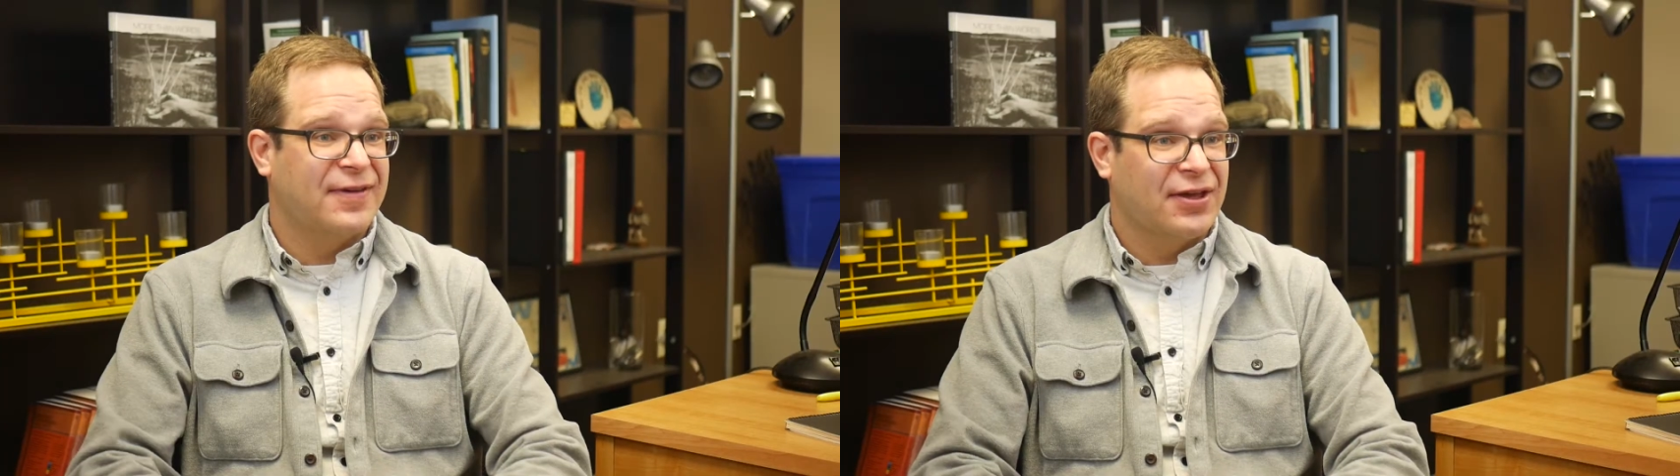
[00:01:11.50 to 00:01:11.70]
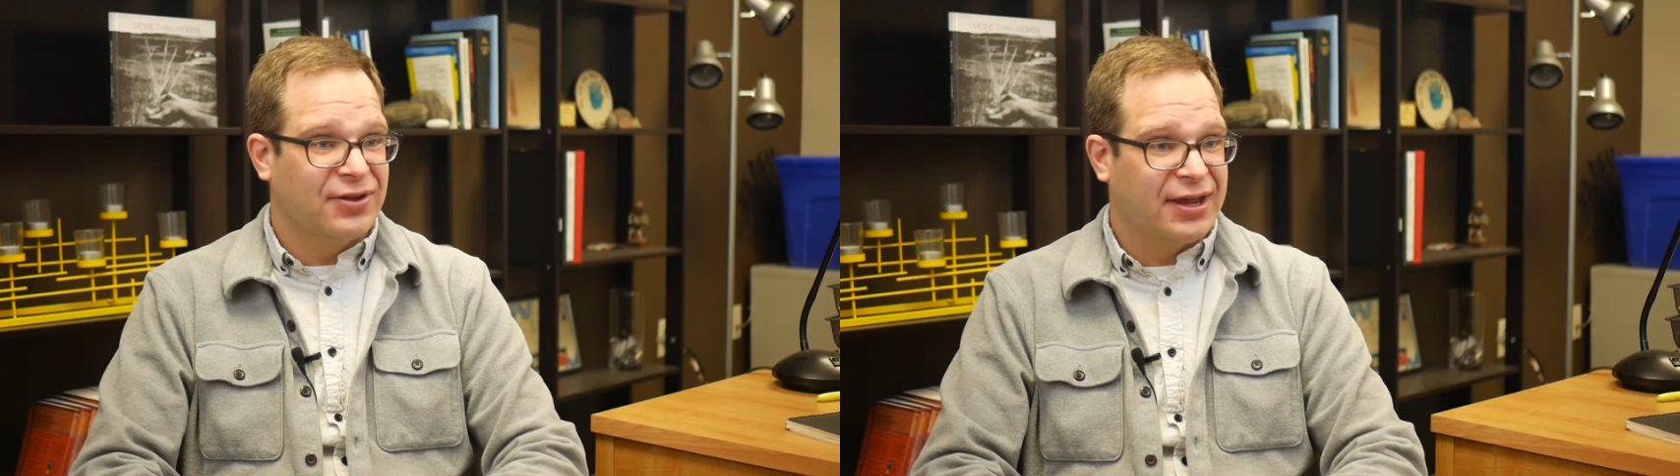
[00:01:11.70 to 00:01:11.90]

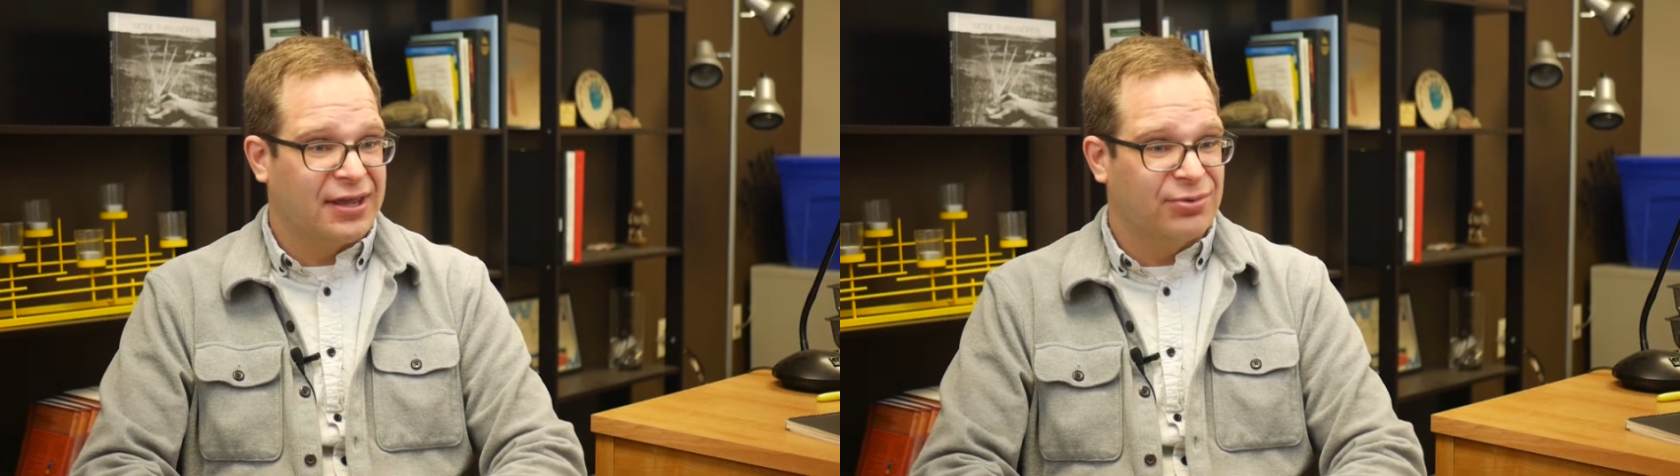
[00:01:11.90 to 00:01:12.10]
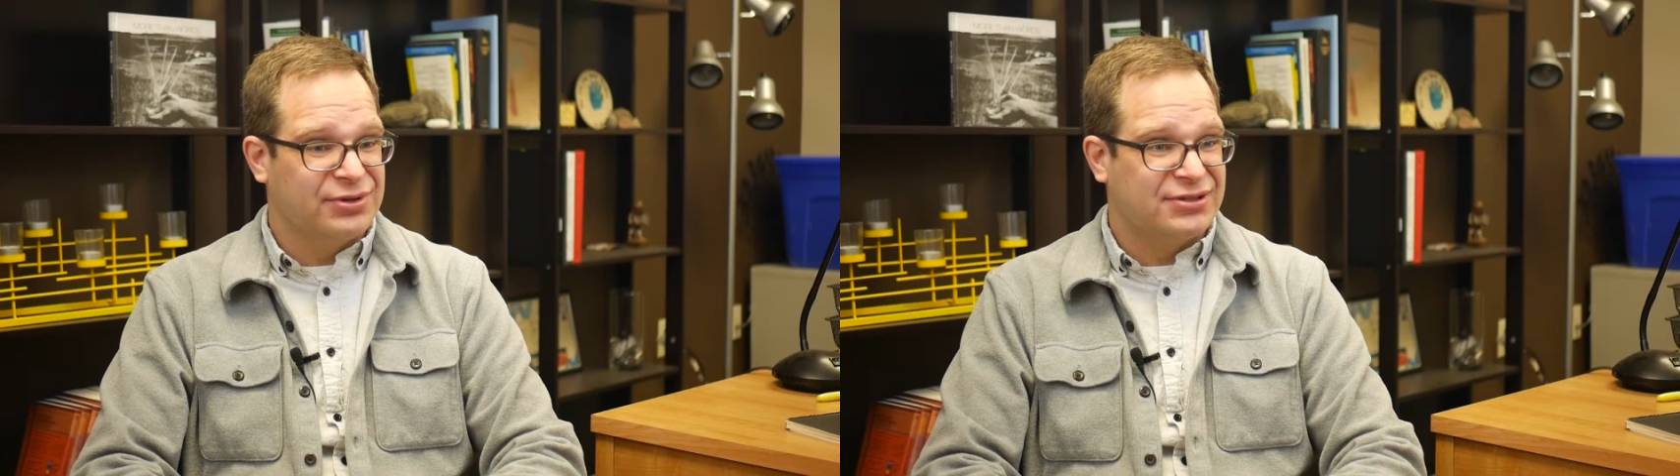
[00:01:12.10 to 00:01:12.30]
felt
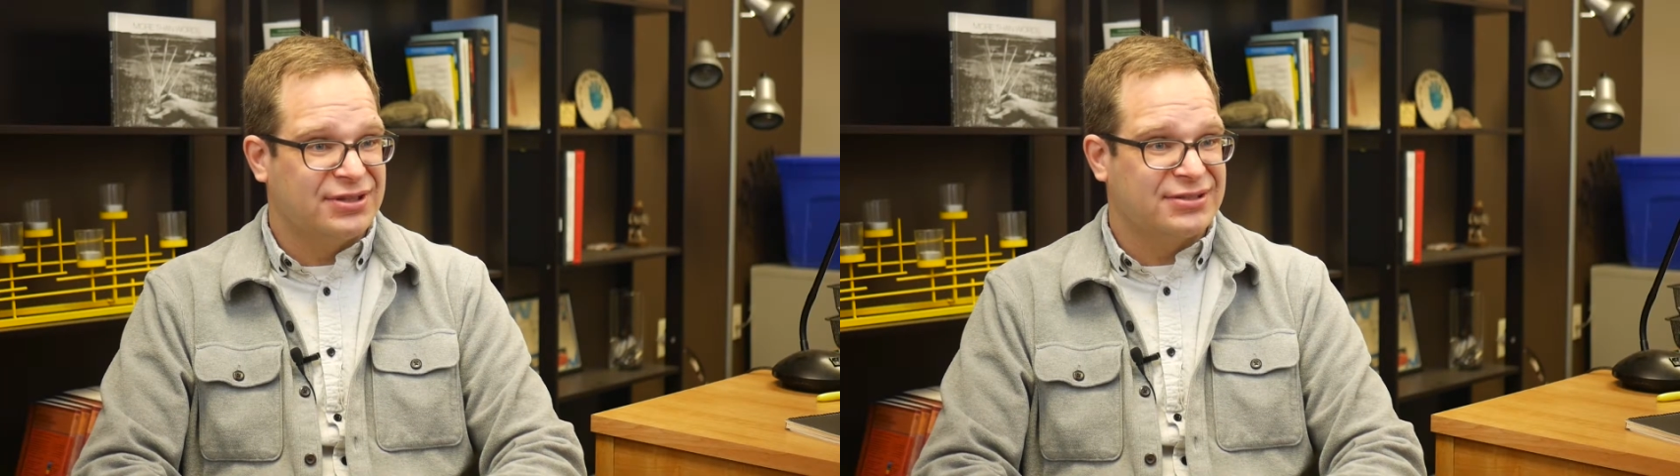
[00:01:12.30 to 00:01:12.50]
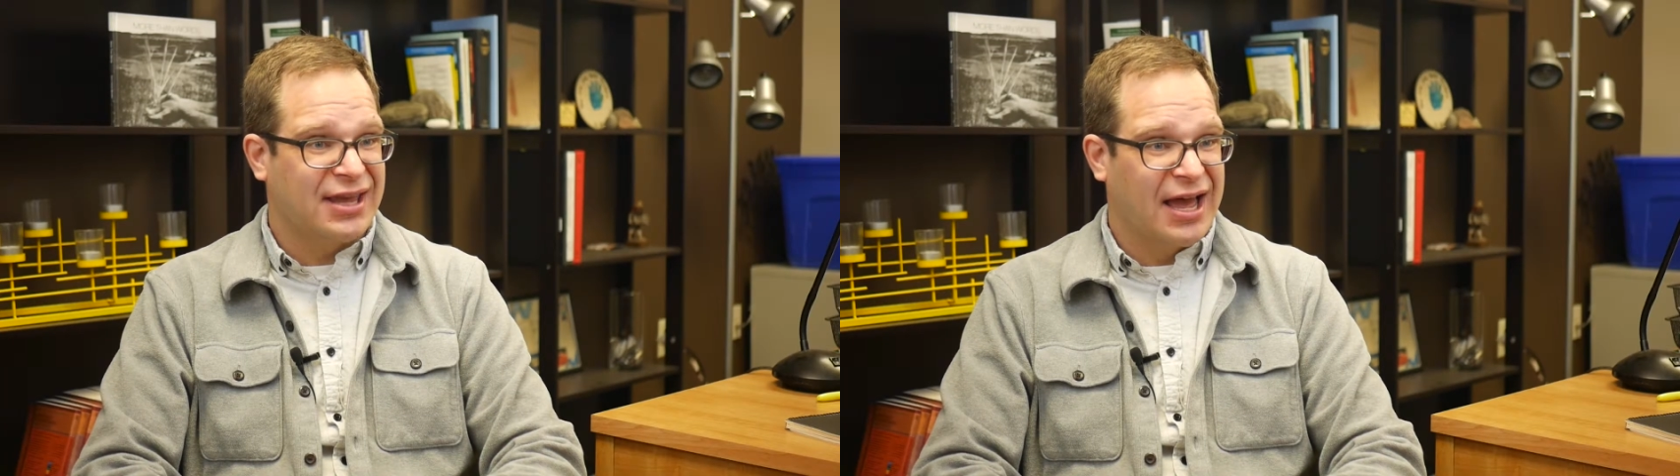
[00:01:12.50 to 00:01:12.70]
like it was
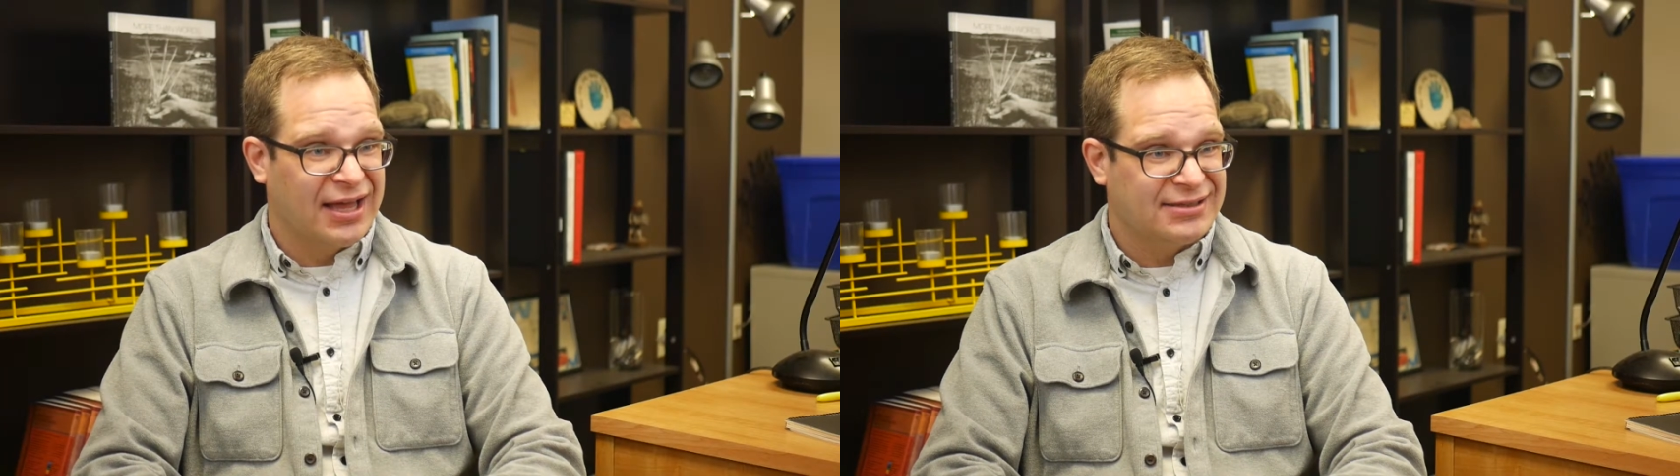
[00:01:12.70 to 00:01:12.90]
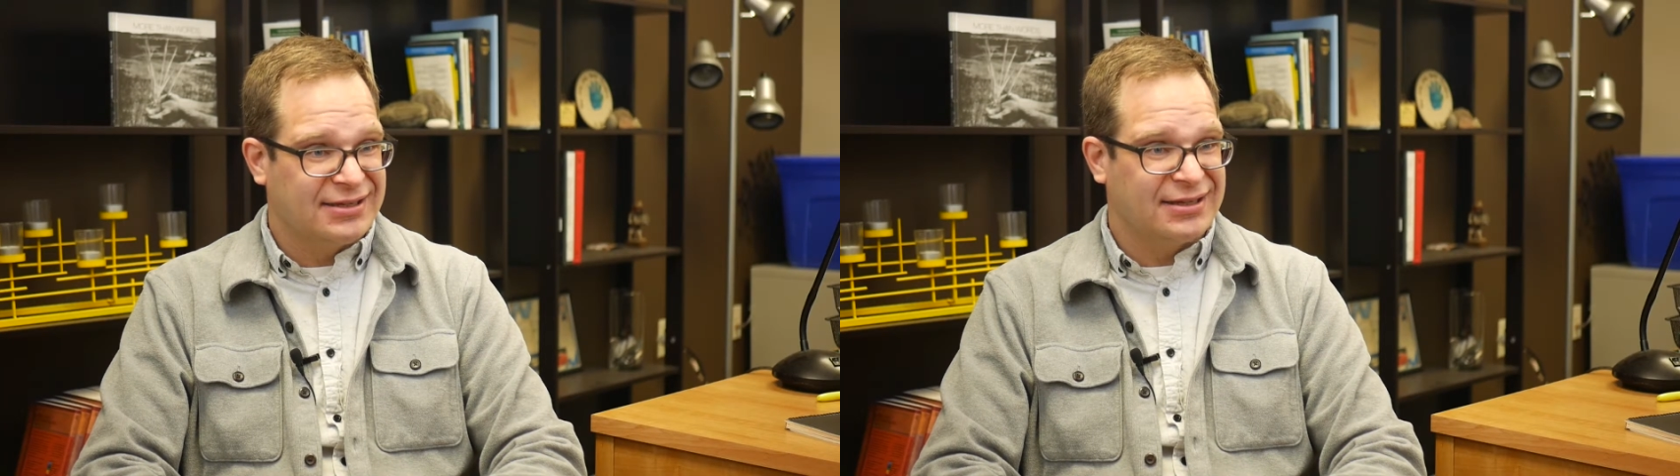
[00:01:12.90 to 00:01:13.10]
this
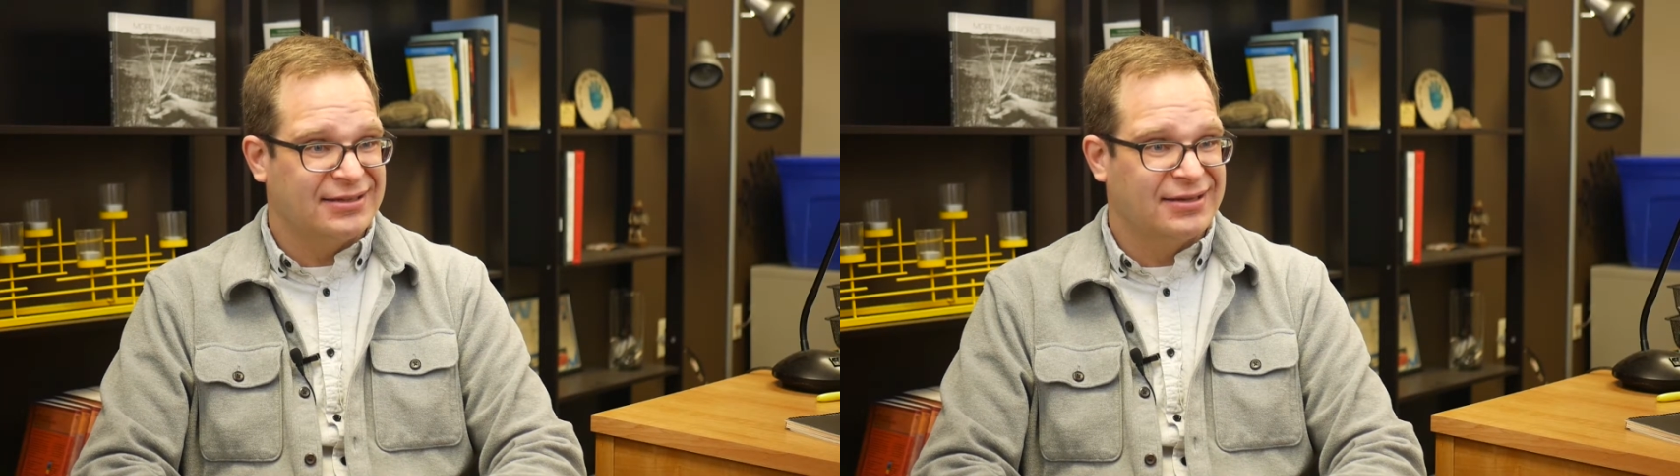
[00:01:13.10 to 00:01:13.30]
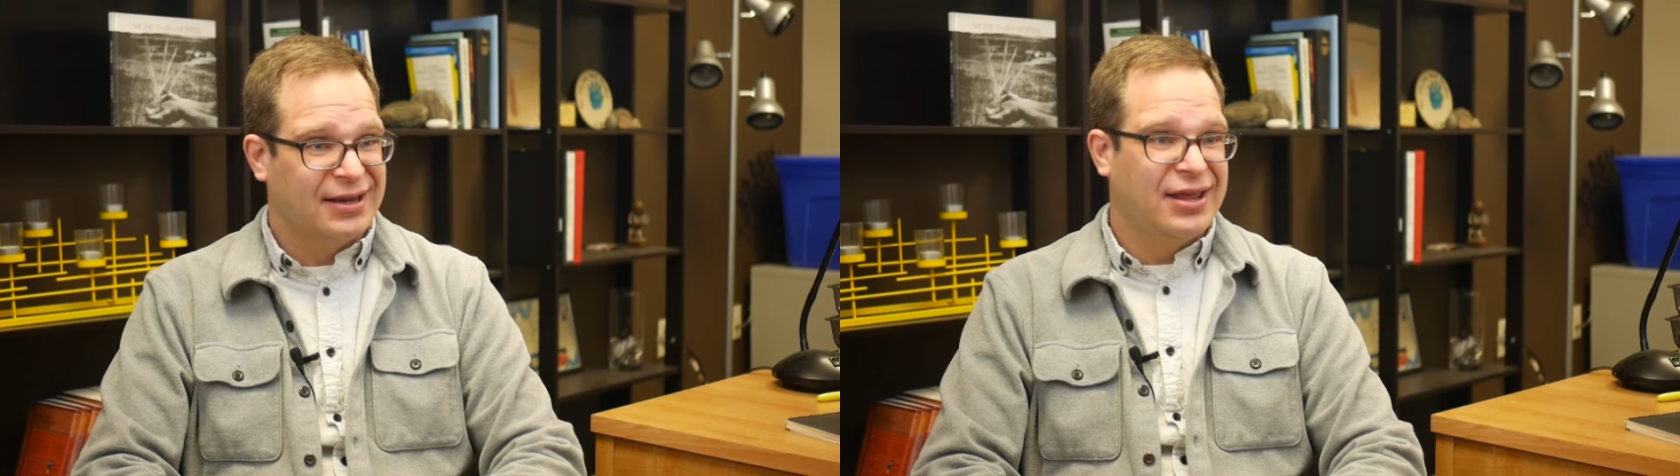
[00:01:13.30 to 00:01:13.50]
constant